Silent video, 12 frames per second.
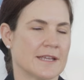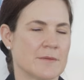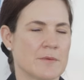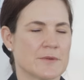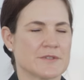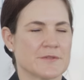can't
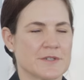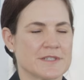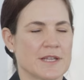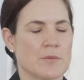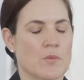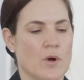remember his first
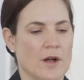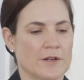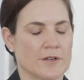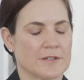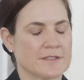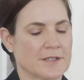name,
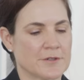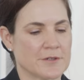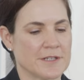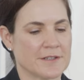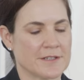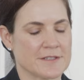Walker, it's not
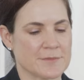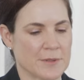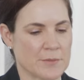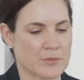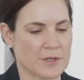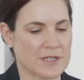Cornelius, but
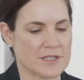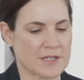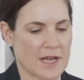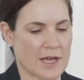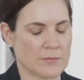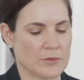a British
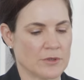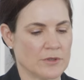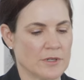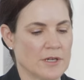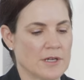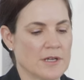
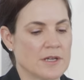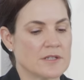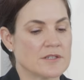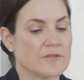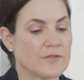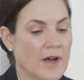admiral,
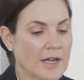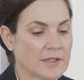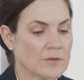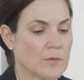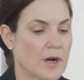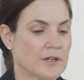defined
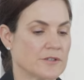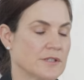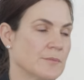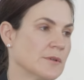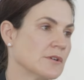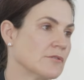the Walker
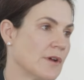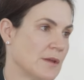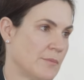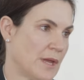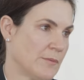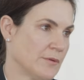dip in a
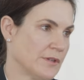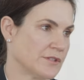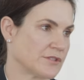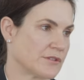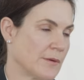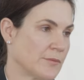great paper that
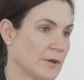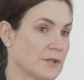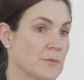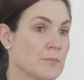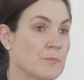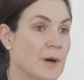describes Walker
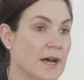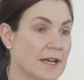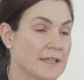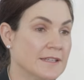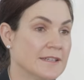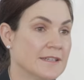dip.
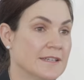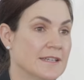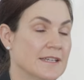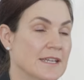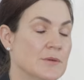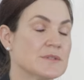But
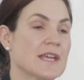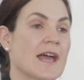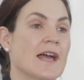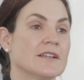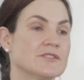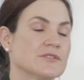it was
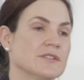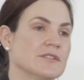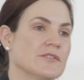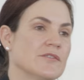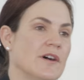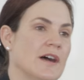actually
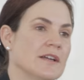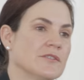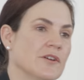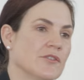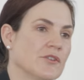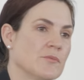defined
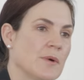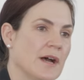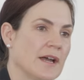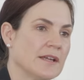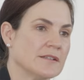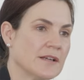also
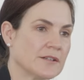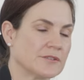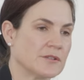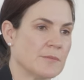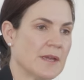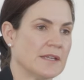by
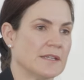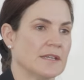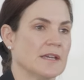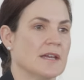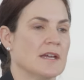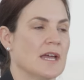Dr.
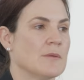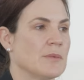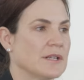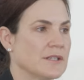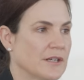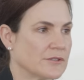DeBakey and
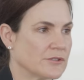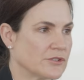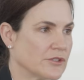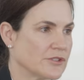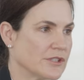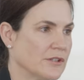by Dr.
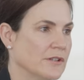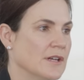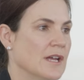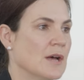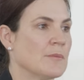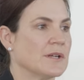Churchill
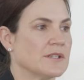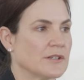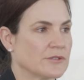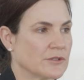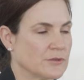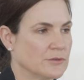and by
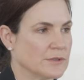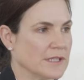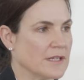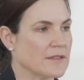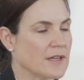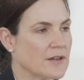Dr.
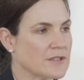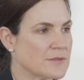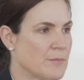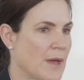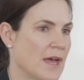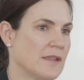Cooley. There's
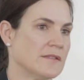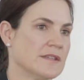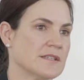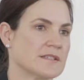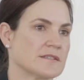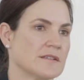been
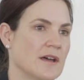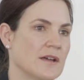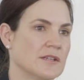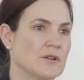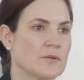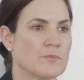this, uh,
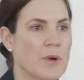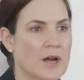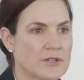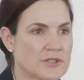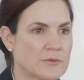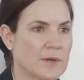you know,
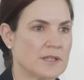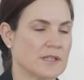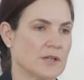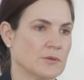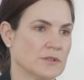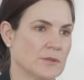punctuated
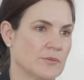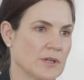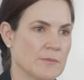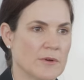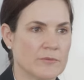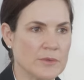
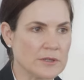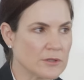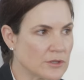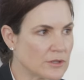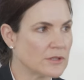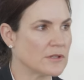equilibrium of we
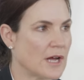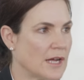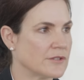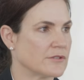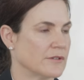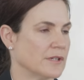learn a
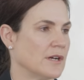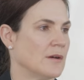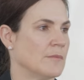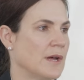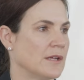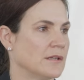lot during
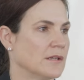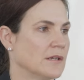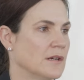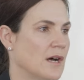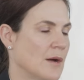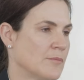combat
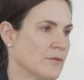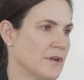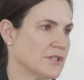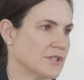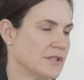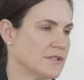
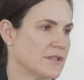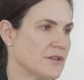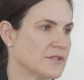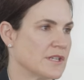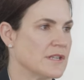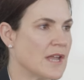operations.
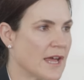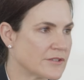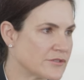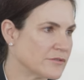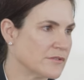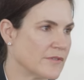There's a
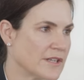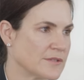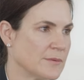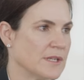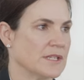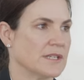national
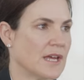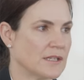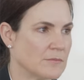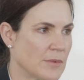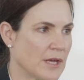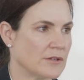investment in
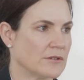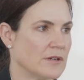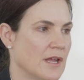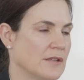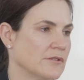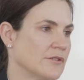getting better
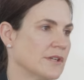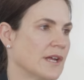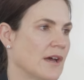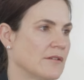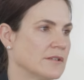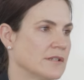and learning
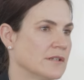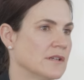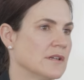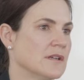how to